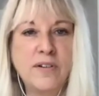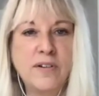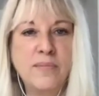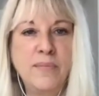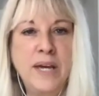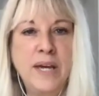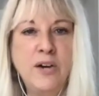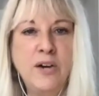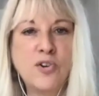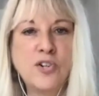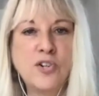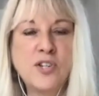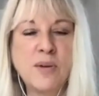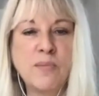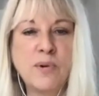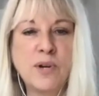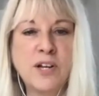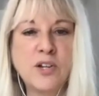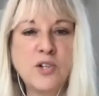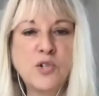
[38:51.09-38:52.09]
me or
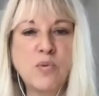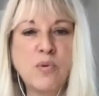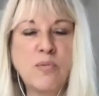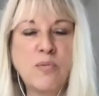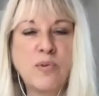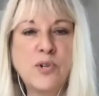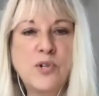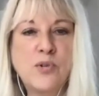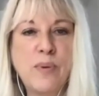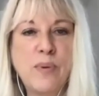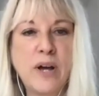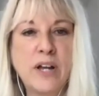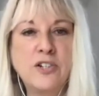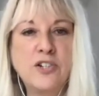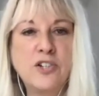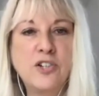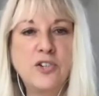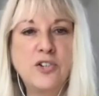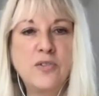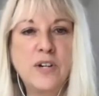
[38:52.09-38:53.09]
someone else will respond
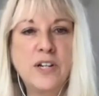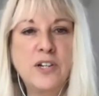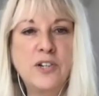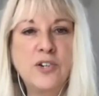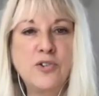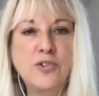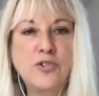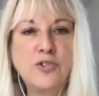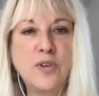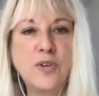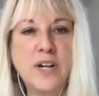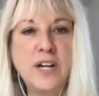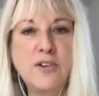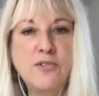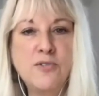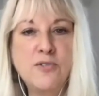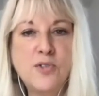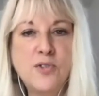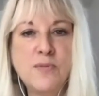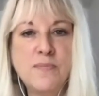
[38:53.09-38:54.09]
to you in your
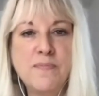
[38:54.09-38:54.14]
trios.